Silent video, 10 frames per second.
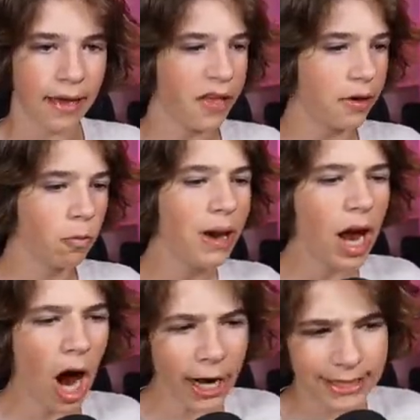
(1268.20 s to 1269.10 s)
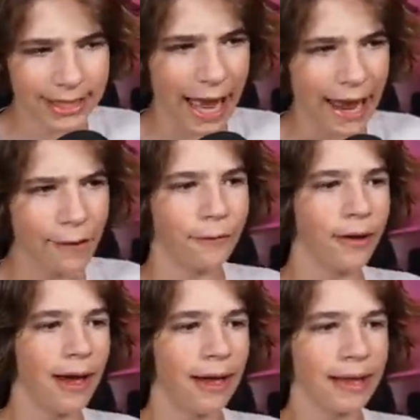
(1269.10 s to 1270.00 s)
then we are safe.
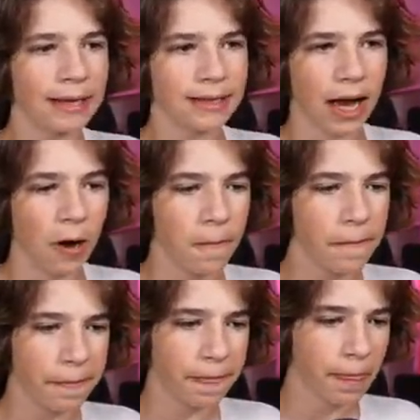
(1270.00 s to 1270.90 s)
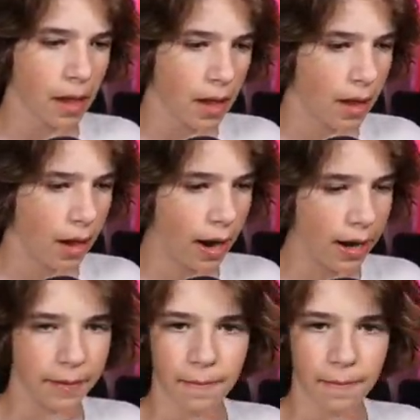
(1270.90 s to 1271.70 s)
Let's go. All right.